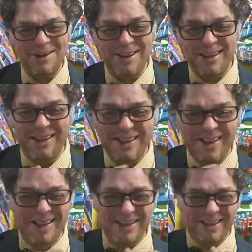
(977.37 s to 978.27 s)
It's
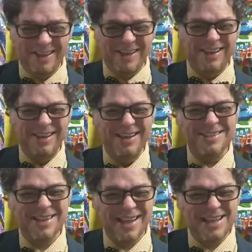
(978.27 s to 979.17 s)

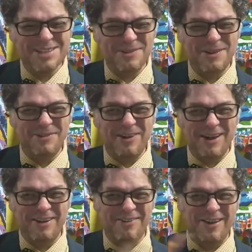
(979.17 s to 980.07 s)
like, I just want to
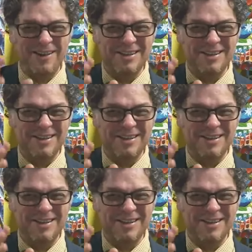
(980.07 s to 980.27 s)
walk around.